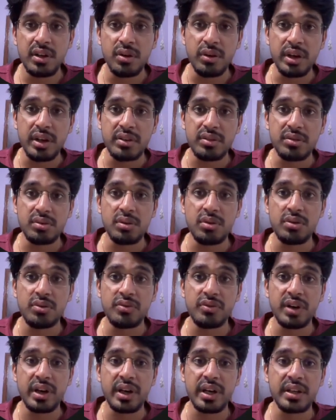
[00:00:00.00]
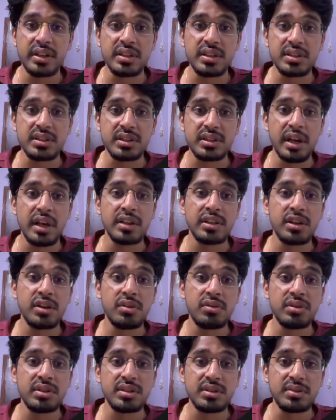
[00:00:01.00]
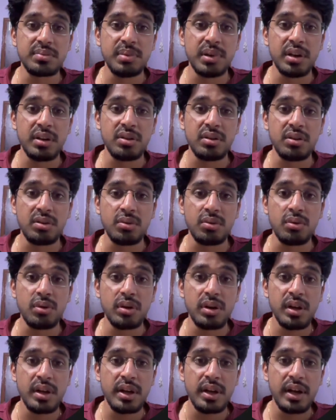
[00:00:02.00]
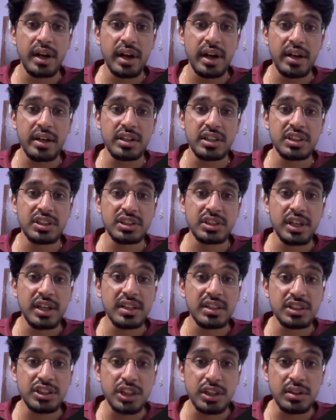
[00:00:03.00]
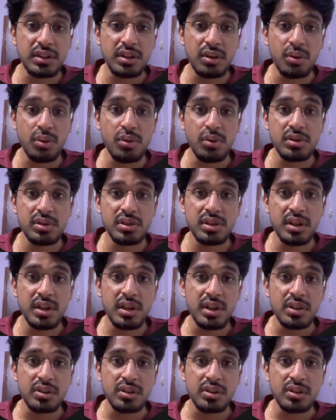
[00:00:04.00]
Okay, so now if I just execute this particular code and just check the roles,